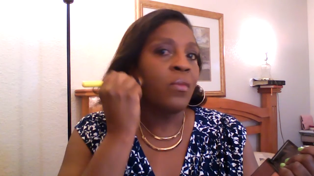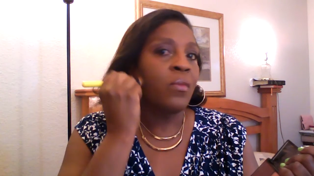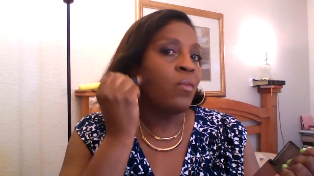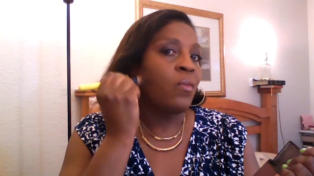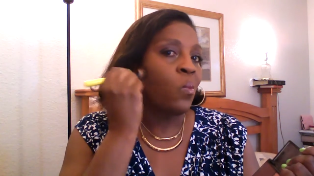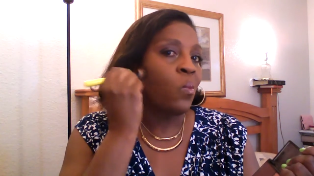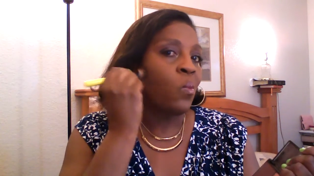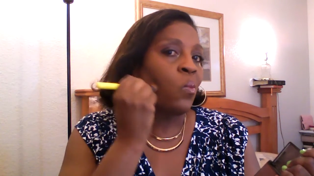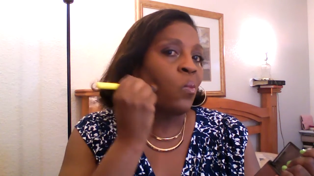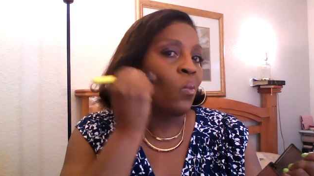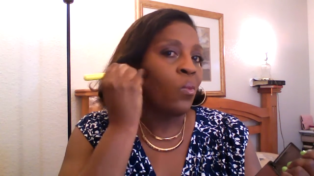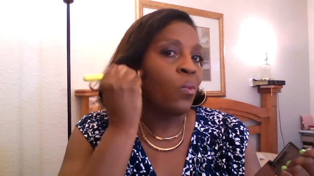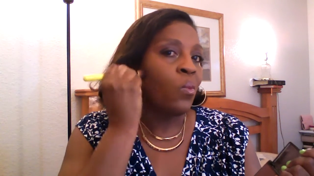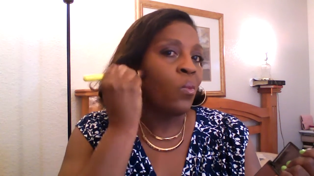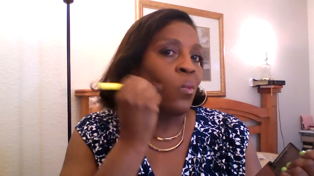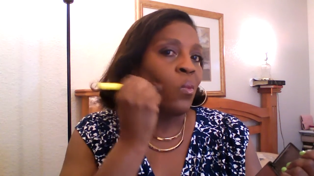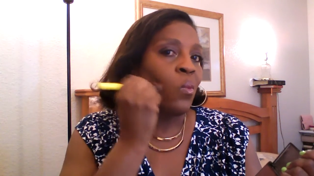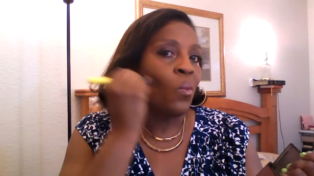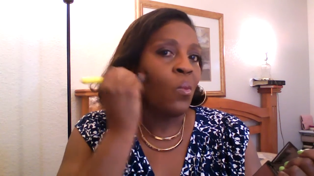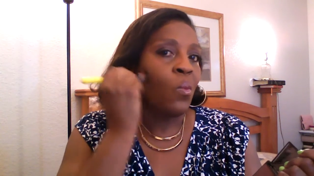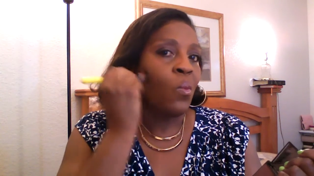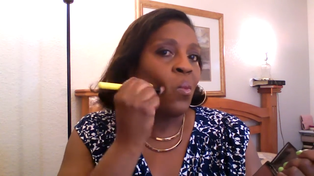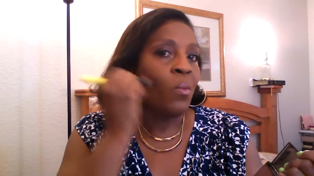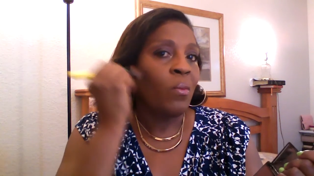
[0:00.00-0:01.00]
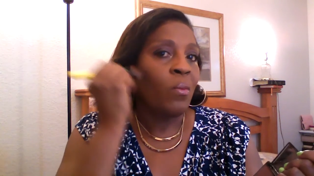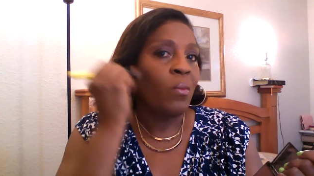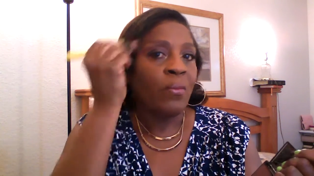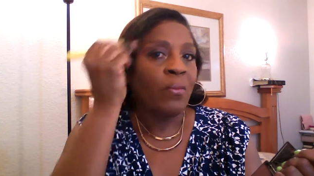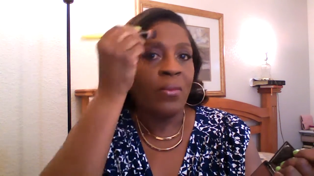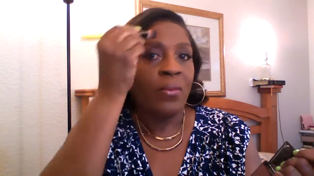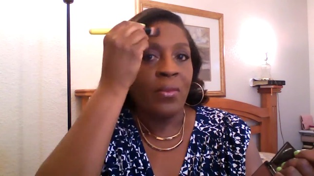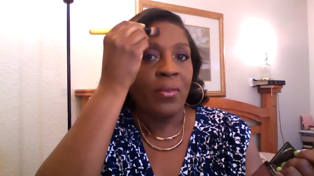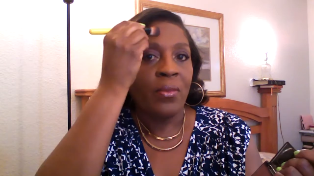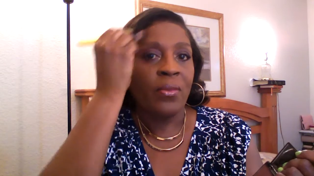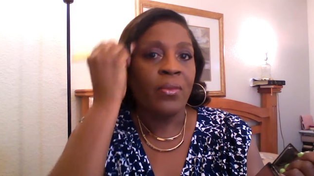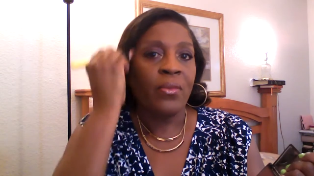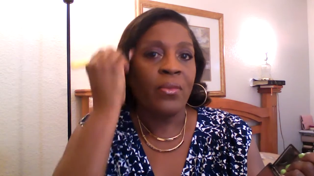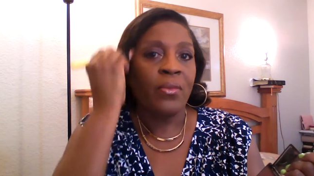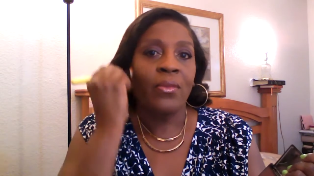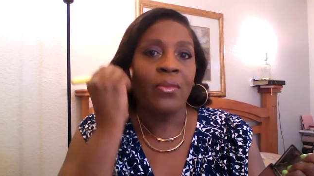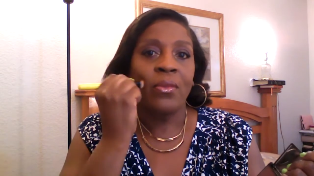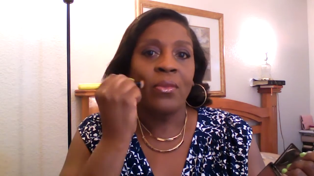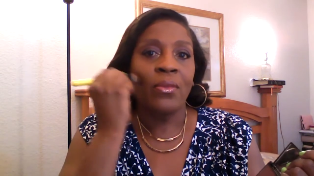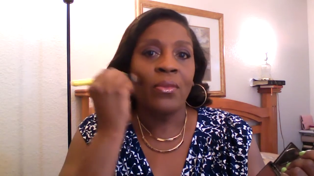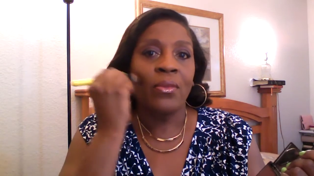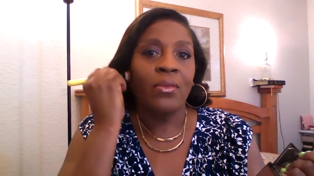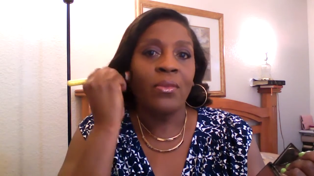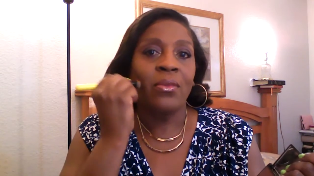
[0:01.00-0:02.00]

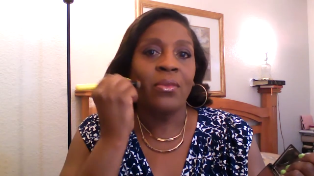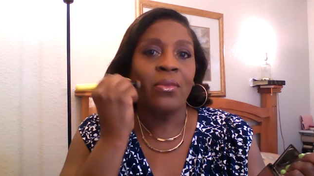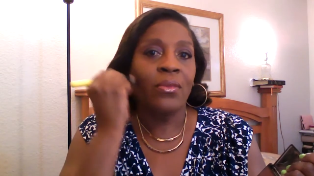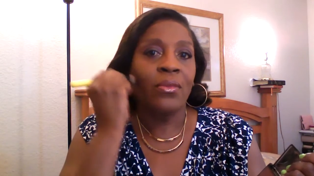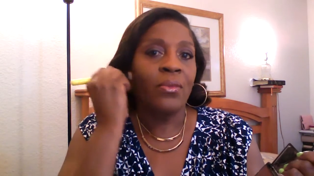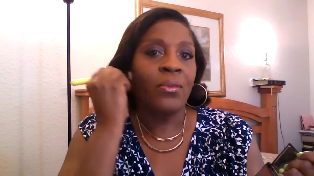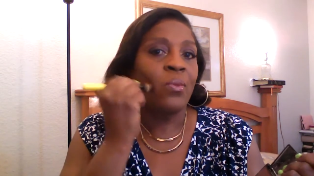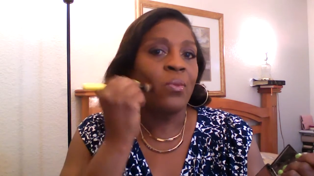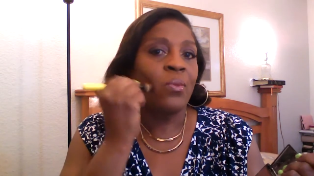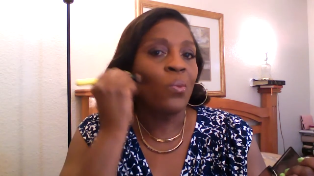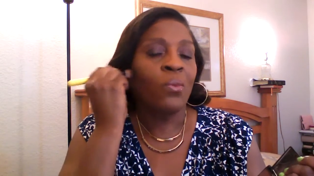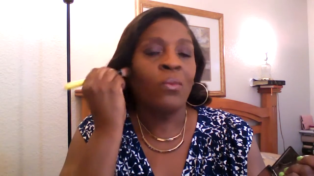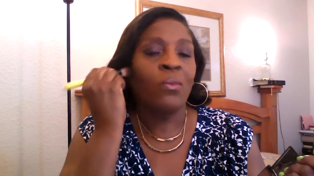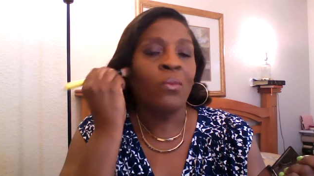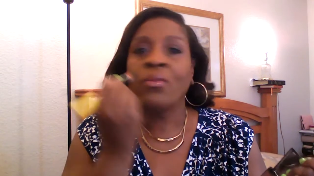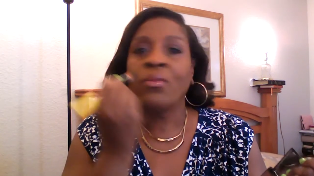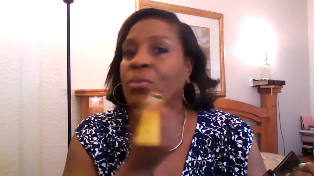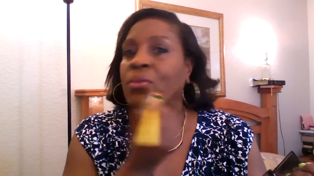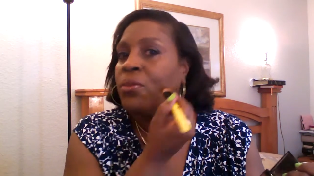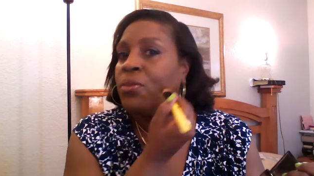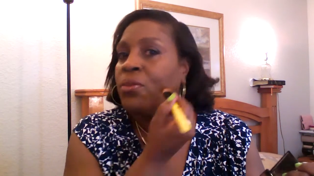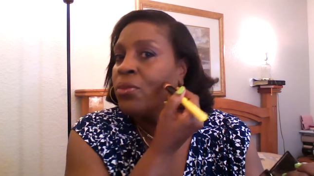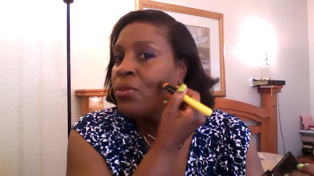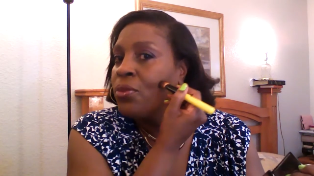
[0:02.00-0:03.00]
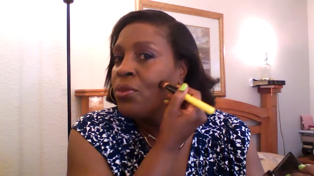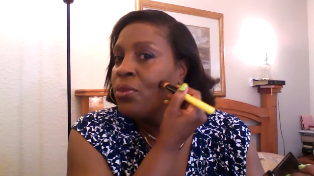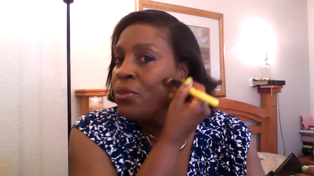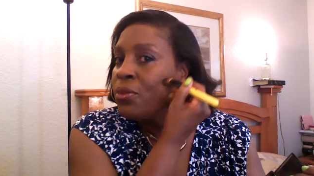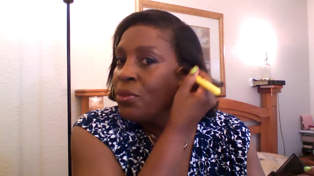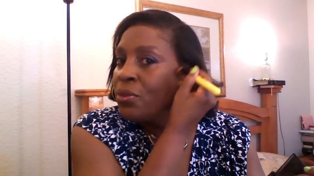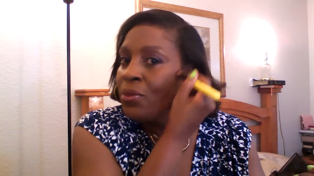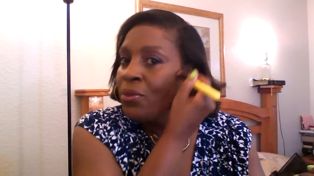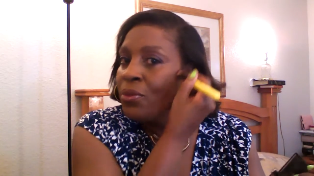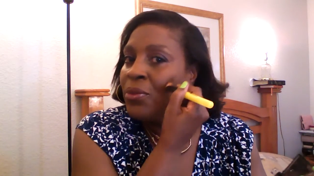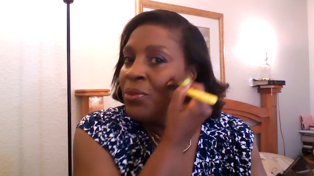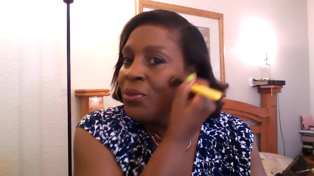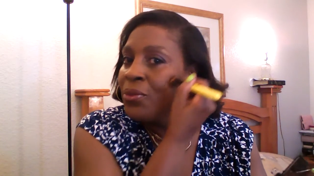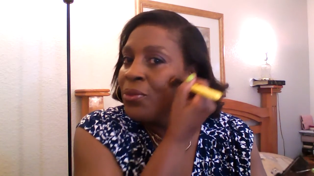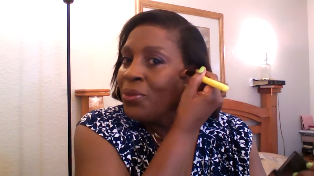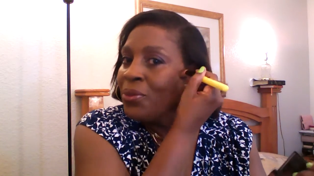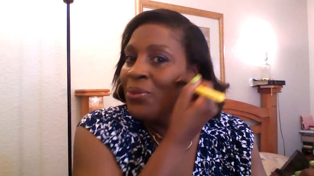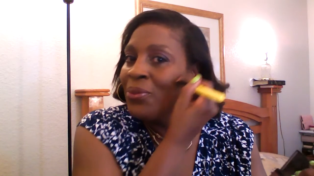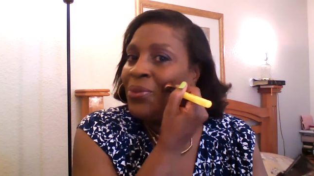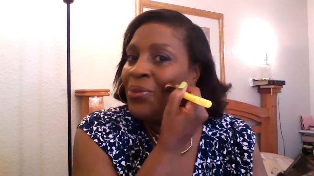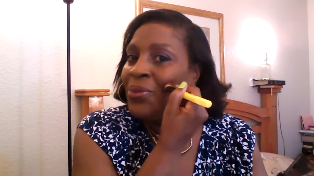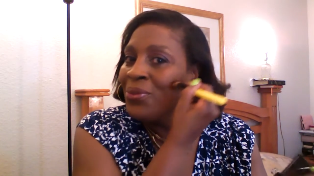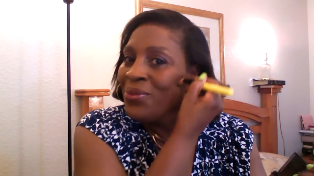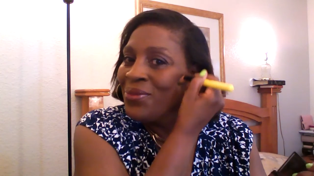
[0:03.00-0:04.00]

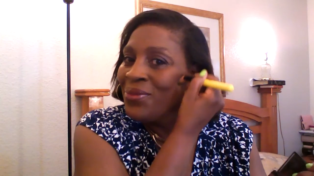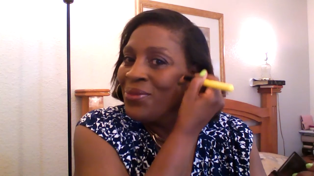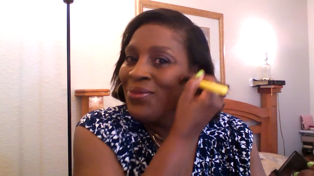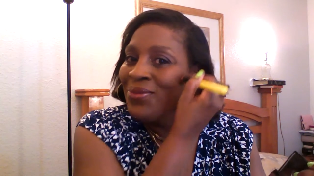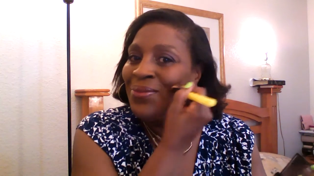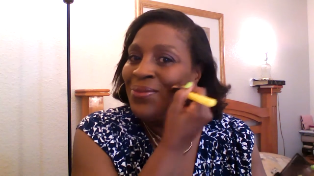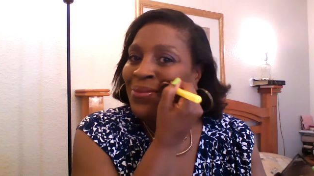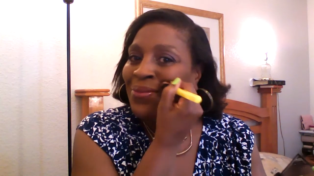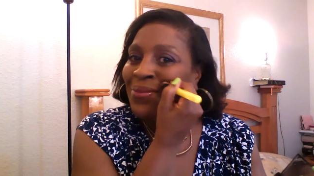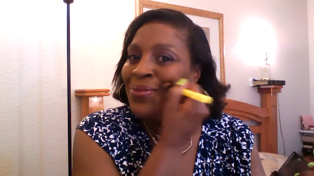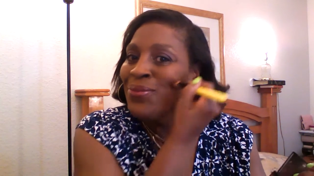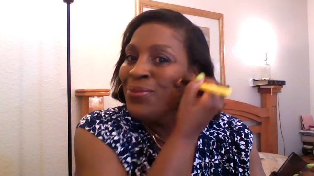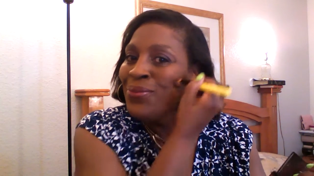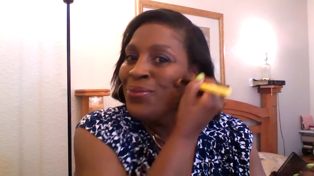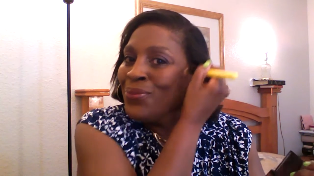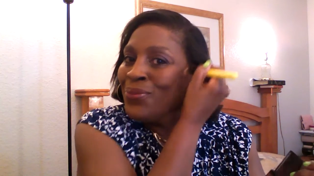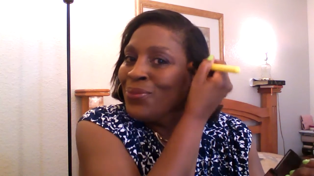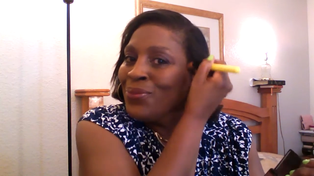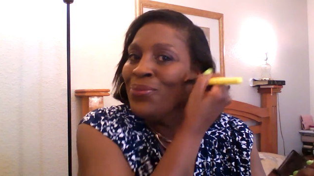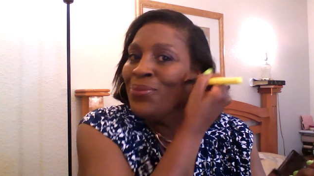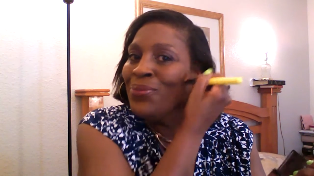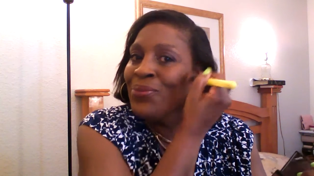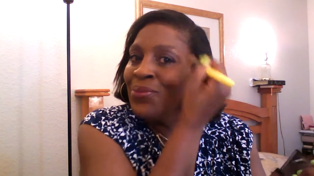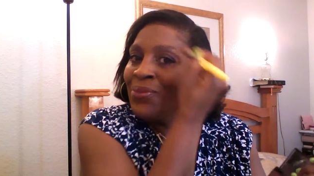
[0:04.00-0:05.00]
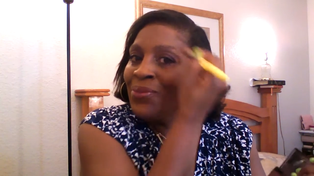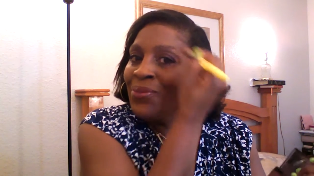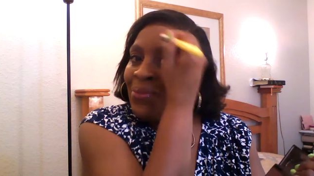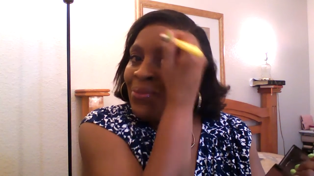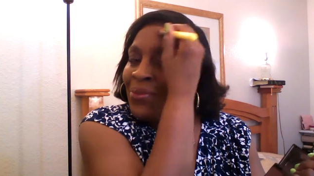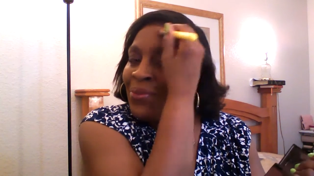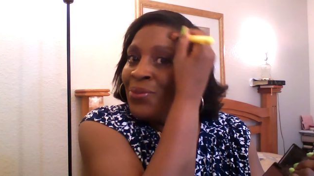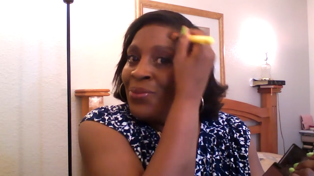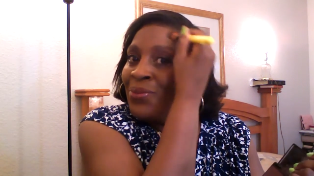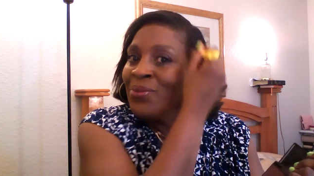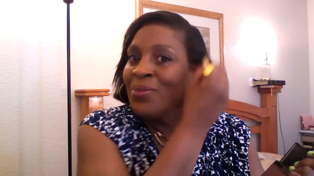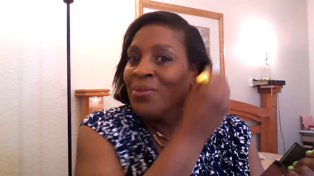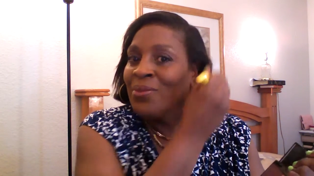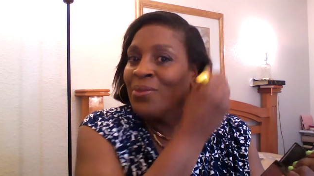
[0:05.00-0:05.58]
(no one is talking)